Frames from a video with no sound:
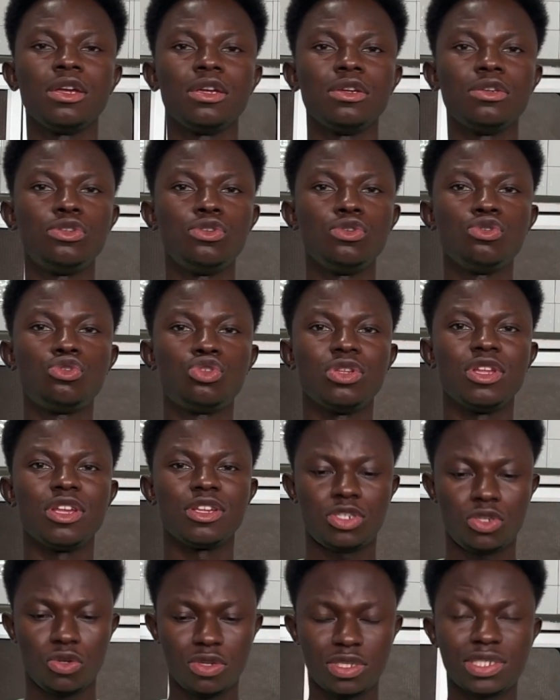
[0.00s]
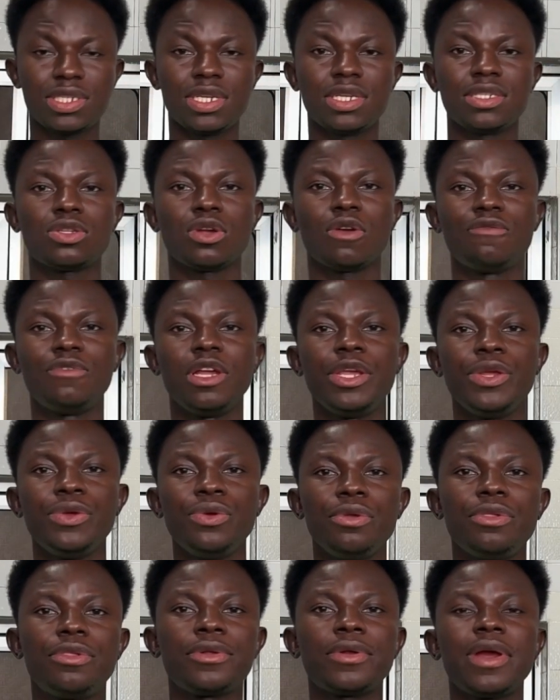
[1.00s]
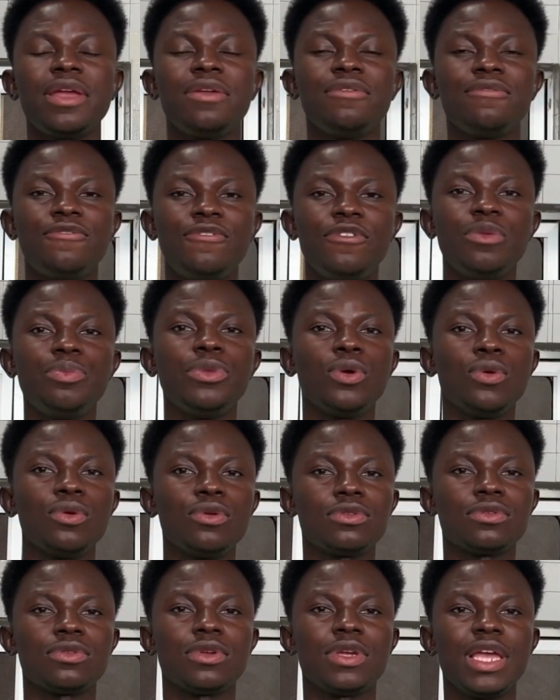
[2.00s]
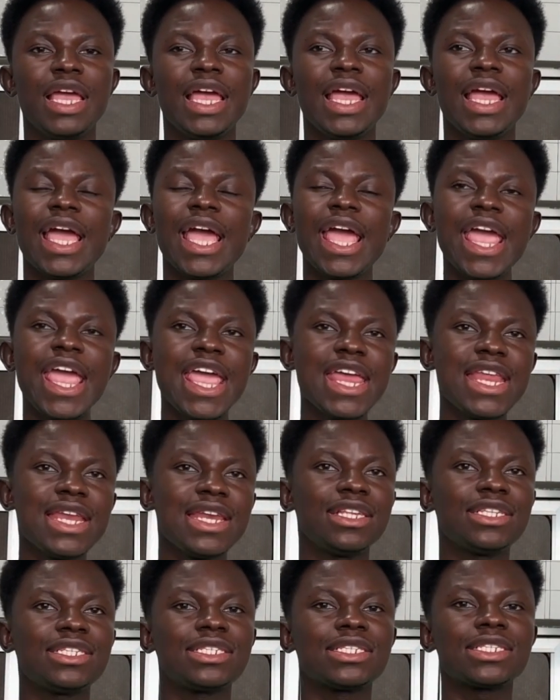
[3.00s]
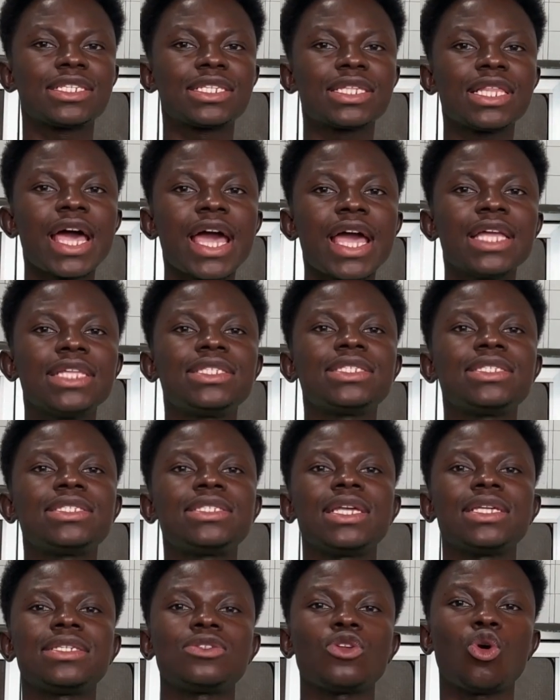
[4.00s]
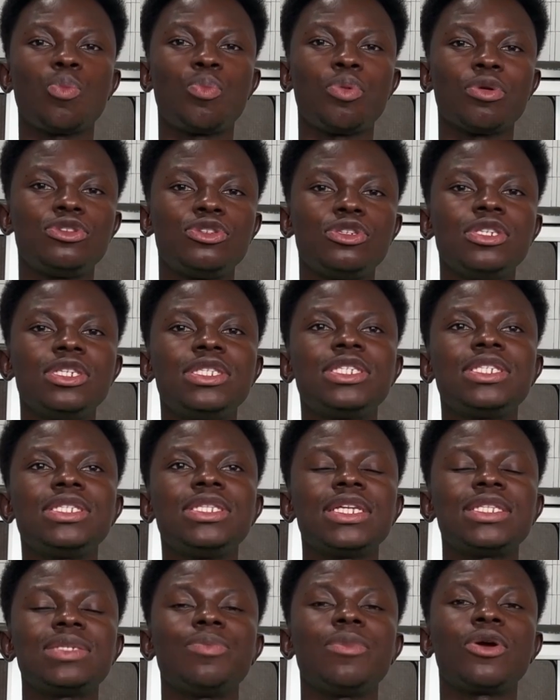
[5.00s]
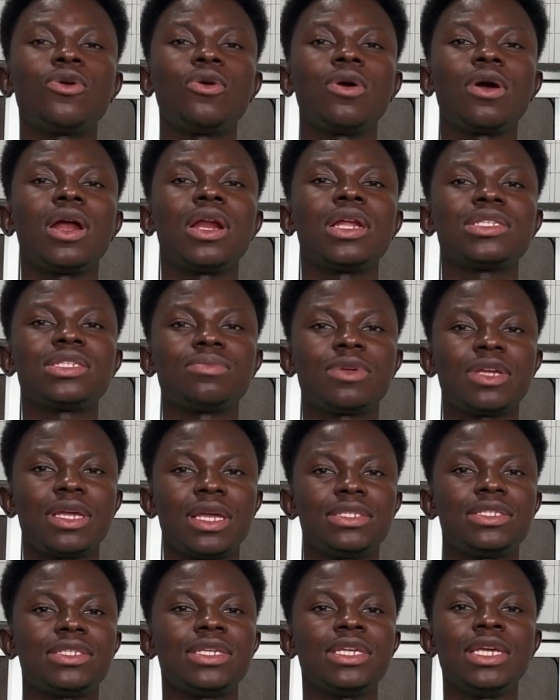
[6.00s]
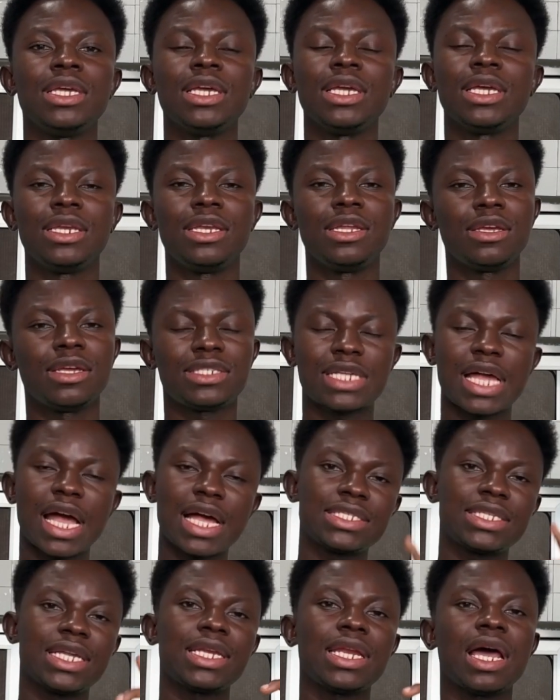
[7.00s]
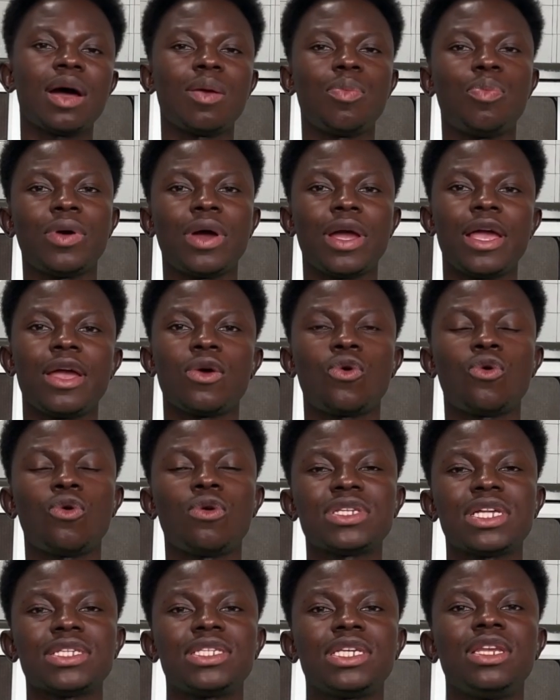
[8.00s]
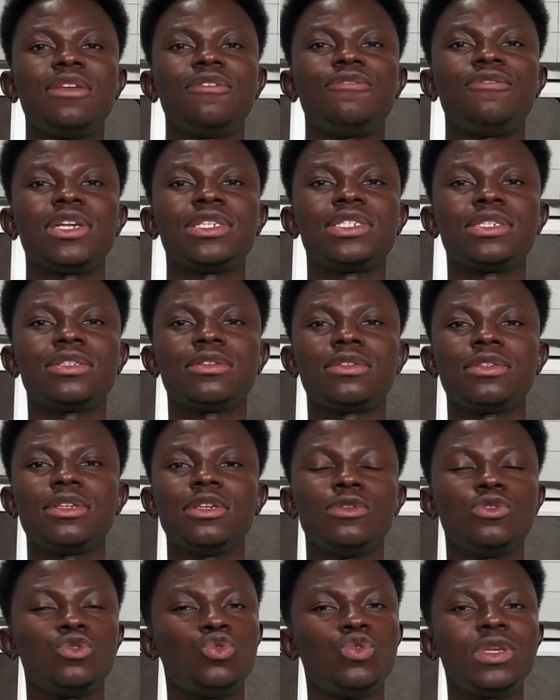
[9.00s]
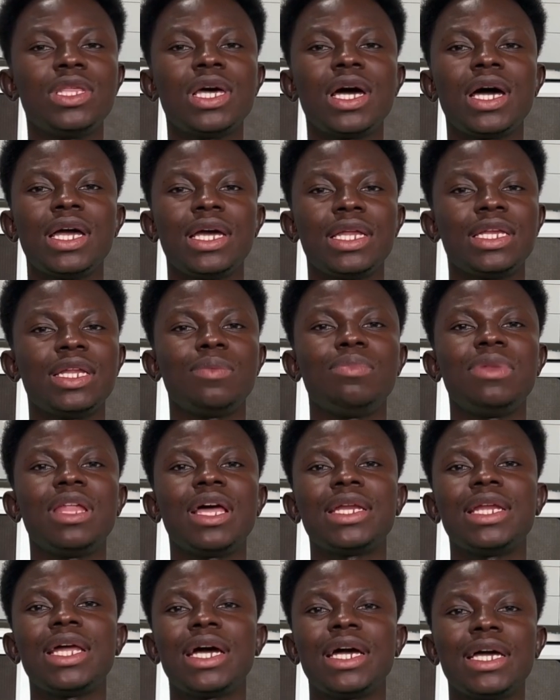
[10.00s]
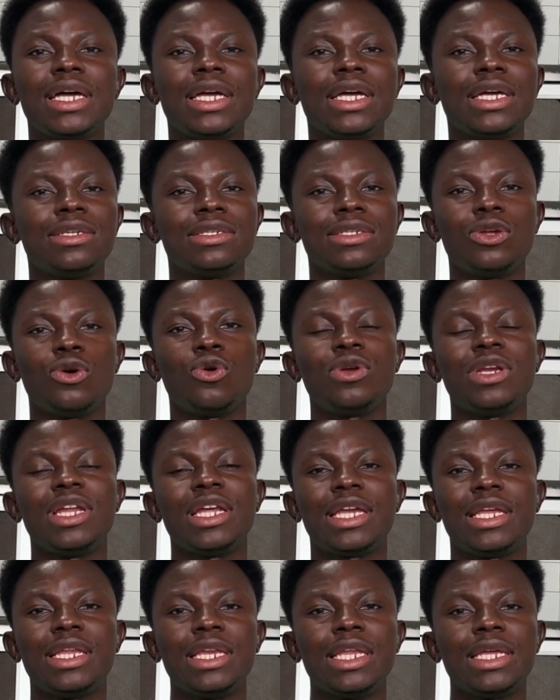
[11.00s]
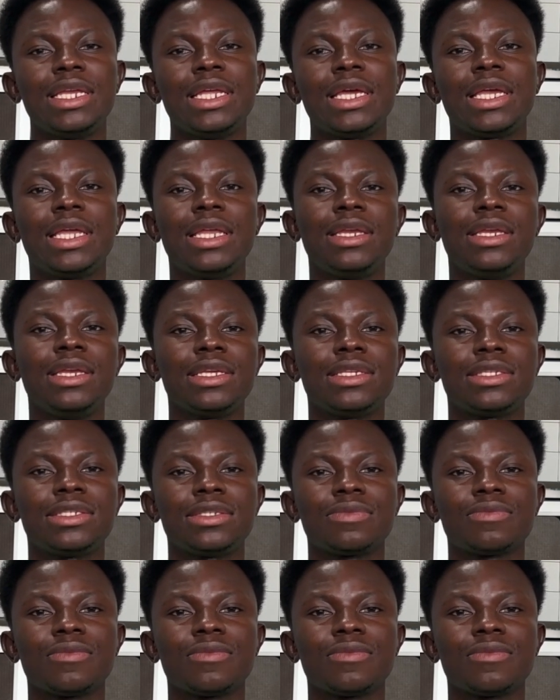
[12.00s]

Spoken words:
due to the shortness of the urethra in females, any slightest opportunity that microorganism gets, there's a set up and cause a infection to either the bladder or the kidneys.